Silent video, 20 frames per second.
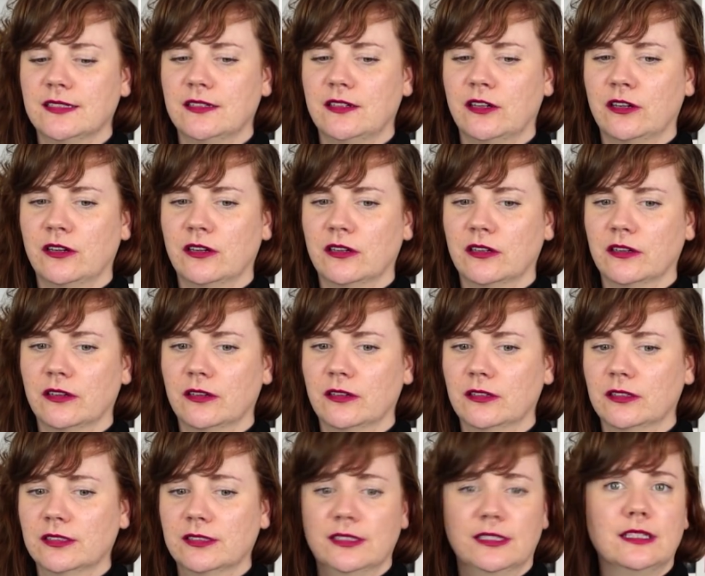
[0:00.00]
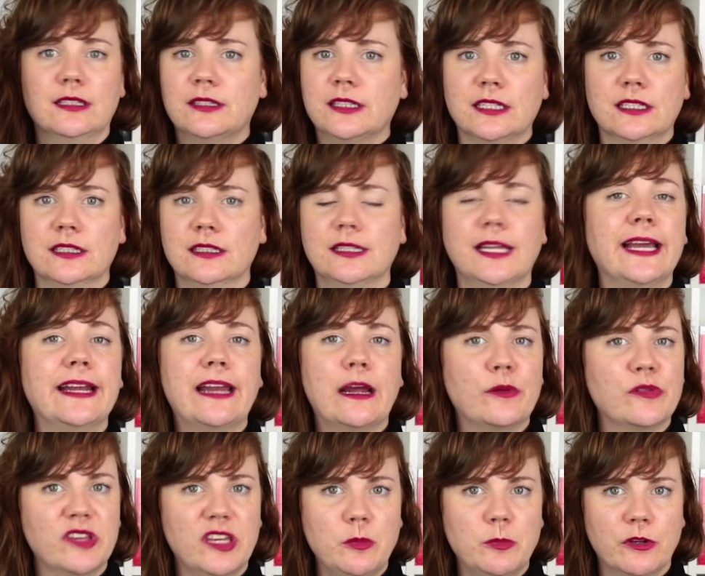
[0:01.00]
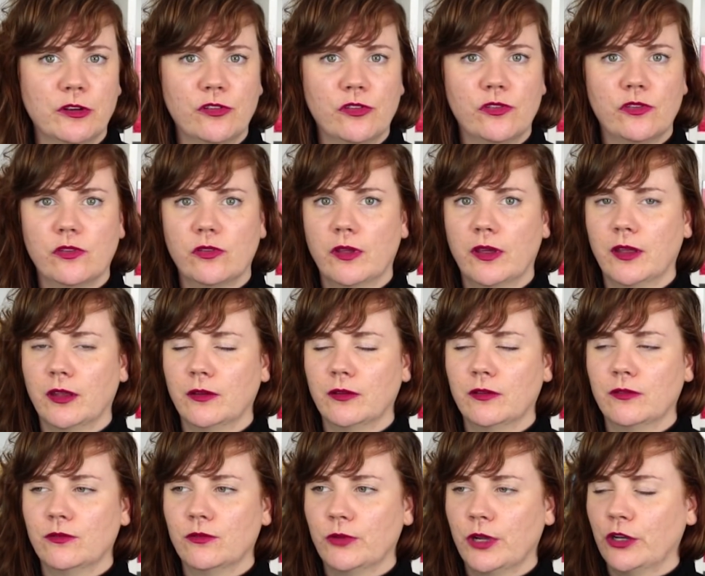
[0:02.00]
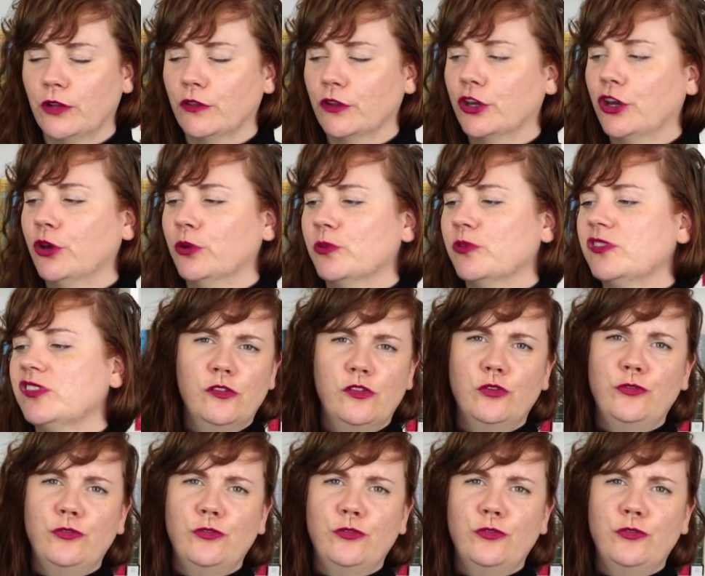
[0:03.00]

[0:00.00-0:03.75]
are the lighthouse keepers right on the coast.